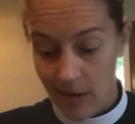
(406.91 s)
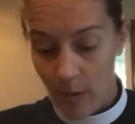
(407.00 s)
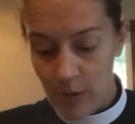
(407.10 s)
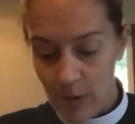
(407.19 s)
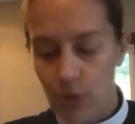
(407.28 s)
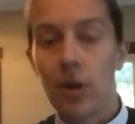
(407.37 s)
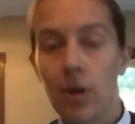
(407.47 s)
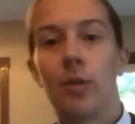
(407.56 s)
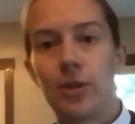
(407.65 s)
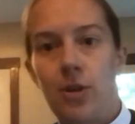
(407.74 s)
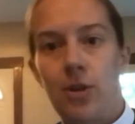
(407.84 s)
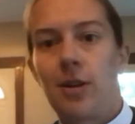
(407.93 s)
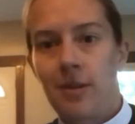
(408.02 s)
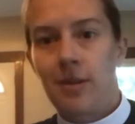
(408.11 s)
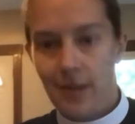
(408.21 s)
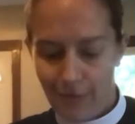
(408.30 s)
What would you grow in your
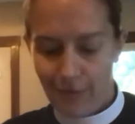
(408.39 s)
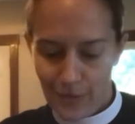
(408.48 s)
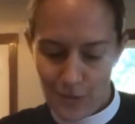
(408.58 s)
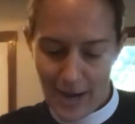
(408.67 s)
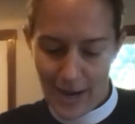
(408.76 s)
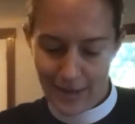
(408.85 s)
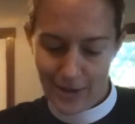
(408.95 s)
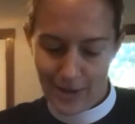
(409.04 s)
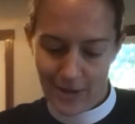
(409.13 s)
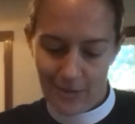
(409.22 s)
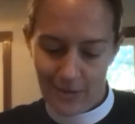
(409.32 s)
garden if you had a garden?